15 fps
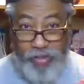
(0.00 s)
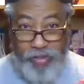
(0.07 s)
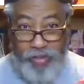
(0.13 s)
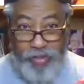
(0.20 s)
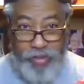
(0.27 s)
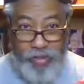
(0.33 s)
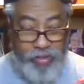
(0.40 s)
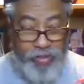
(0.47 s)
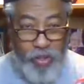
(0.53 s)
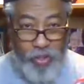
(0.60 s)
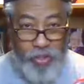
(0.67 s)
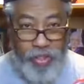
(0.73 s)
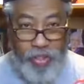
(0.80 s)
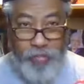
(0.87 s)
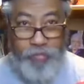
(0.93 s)
because since
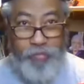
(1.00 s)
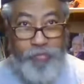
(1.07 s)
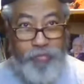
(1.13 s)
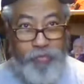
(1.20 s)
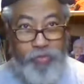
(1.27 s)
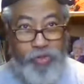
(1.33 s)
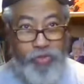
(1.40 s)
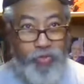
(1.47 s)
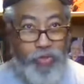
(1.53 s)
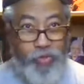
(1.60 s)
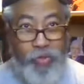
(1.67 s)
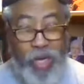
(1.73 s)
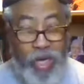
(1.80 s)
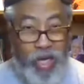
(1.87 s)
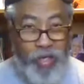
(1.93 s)
y'all can't
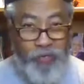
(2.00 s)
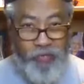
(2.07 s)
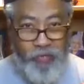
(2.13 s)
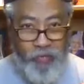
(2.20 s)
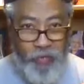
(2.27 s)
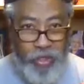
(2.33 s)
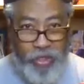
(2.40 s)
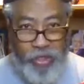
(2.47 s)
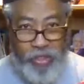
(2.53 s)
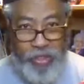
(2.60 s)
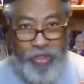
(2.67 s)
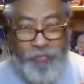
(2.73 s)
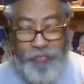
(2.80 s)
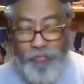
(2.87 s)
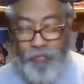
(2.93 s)
respond
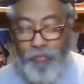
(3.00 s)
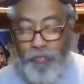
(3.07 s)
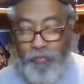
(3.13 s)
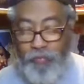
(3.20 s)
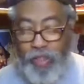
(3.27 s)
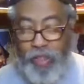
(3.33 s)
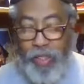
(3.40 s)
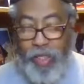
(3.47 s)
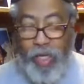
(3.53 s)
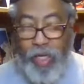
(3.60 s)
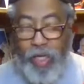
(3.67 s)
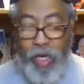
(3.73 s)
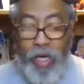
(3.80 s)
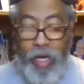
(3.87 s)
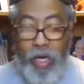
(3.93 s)
readily,
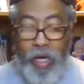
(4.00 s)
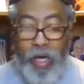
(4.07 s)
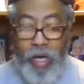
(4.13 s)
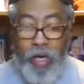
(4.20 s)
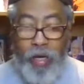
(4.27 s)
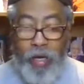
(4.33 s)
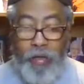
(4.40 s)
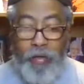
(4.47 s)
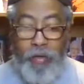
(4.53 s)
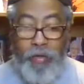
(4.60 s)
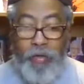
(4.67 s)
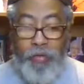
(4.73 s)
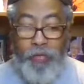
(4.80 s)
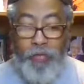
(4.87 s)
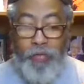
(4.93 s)

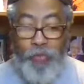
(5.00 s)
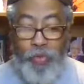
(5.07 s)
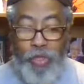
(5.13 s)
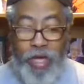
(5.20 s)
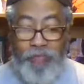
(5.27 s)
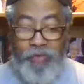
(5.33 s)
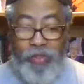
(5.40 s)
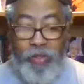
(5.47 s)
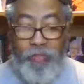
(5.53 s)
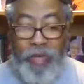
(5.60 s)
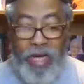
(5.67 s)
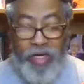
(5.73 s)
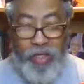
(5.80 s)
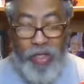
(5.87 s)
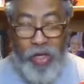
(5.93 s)
we'll have a little
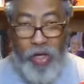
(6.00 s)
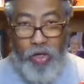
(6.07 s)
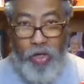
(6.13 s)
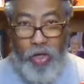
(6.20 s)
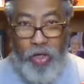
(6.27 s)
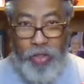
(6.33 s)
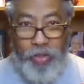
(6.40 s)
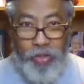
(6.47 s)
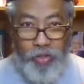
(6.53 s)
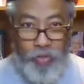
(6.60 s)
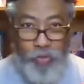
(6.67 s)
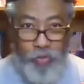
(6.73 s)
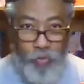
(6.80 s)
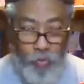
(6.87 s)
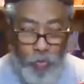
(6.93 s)
monologue on
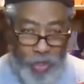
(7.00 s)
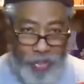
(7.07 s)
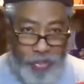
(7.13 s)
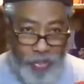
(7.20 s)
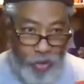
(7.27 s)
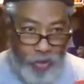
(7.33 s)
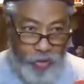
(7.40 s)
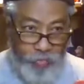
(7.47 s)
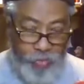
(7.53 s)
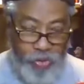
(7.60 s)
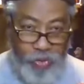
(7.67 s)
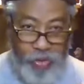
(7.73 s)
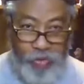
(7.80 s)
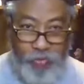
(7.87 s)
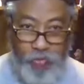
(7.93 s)
Whitey on the Moon
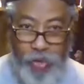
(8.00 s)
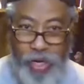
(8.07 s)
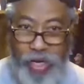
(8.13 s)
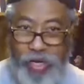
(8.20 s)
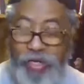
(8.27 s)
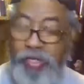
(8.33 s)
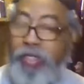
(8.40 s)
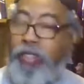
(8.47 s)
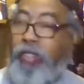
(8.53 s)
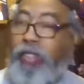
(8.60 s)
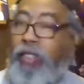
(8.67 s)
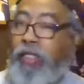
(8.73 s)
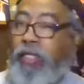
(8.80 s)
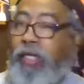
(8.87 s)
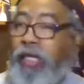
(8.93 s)
and why
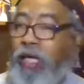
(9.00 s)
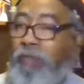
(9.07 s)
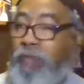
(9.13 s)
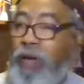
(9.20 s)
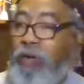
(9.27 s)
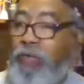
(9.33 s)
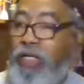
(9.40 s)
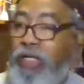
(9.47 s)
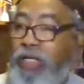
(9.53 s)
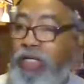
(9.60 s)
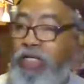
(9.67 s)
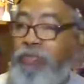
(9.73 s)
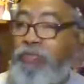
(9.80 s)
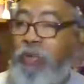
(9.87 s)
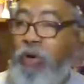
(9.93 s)
am I reading this
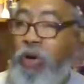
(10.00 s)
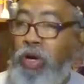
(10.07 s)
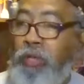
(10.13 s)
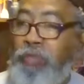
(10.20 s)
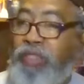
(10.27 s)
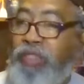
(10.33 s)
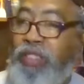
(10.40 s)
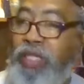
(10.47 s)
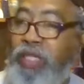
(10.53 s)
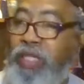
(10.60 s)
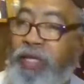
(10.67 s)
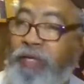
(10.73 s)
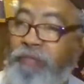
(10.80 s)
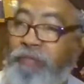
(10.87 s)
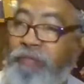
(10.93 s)
poem today.